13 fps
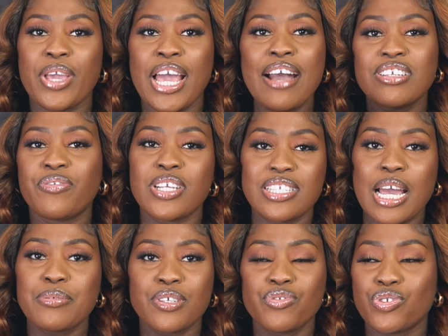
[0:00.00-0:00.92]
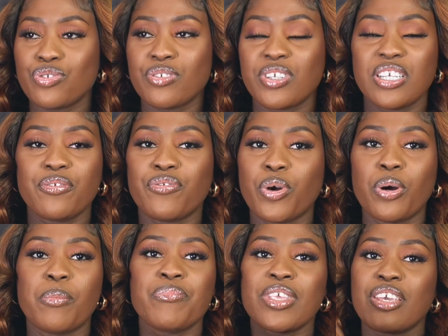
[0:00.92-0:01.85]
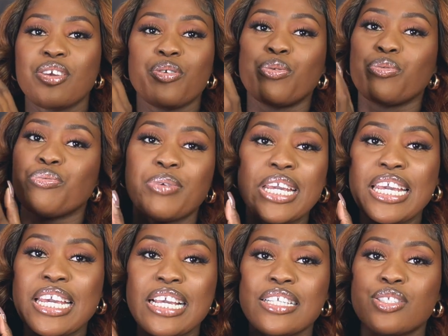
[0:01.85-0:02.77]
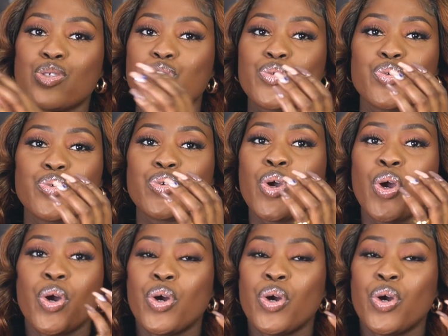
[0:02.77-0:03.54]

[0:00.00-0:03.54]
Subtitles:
We have different types of jewelry, from, you know, rings to